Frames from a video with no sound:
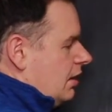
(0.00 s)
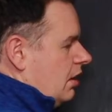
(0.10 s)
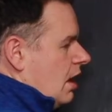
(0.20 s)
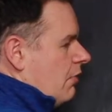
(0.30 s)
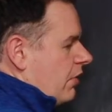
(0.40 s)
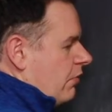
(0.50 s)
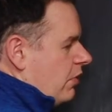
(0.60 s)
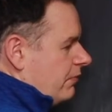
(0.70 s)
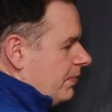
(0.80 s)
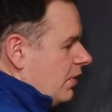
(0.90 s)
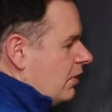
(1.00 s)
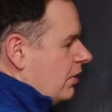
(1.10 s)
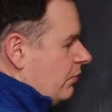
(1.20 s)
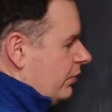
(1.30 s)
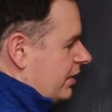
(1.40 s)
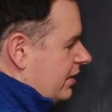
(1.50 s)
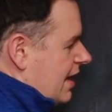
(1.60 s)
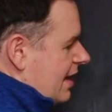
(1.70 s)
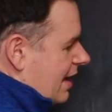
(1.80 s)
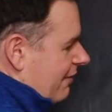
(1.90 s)
Our quote block, we can
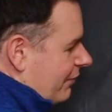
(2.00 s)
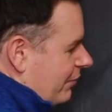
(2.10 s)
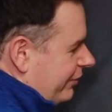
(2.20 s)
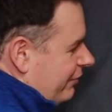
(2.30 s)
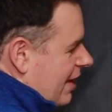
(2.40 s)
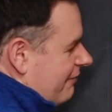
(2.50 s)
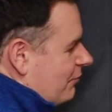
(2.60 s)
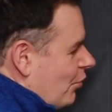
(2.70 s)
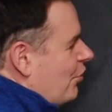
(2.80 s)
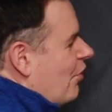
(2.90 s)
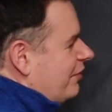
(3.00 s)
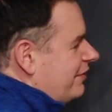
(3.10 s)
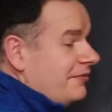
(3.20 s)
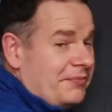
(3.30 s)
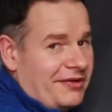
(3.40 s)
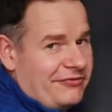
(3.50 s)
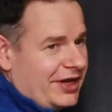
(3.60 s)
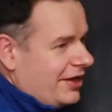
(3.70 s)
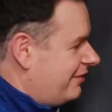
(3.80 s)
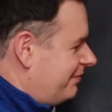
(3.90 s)
then, if we want to have more content, but I've run
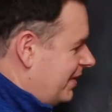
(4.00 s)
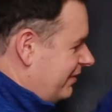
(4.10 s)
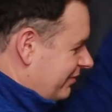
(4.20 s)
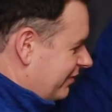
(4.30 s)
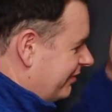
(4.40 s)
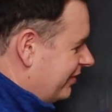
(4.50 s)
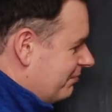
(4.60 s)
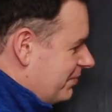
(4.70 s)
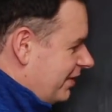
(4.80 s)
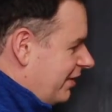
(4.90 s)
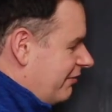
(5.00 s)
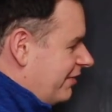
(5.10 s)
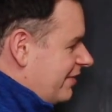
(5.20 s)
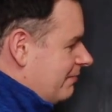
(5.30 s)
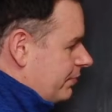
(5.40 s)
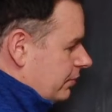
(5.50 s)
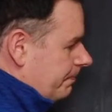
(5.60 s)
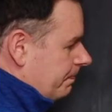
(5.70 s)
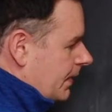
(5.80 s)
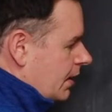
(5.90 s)
out of space on this particular example,
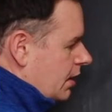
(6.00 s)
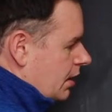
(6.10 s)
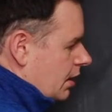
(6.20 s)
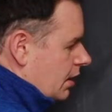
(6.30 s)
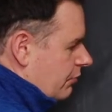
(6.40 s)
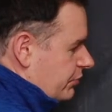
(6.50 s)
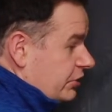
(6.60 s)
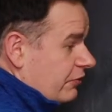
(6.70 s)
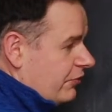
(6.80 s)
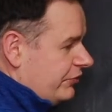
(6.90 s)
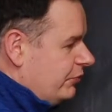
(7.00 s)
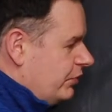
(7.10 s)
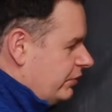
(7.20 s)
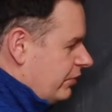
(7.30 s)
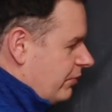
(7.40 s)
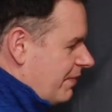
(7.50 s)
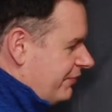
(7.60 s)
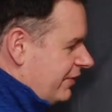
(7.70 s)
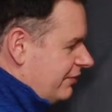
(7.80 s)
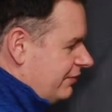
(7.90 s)
which of course you wouldn't on a
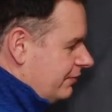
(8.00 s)
website.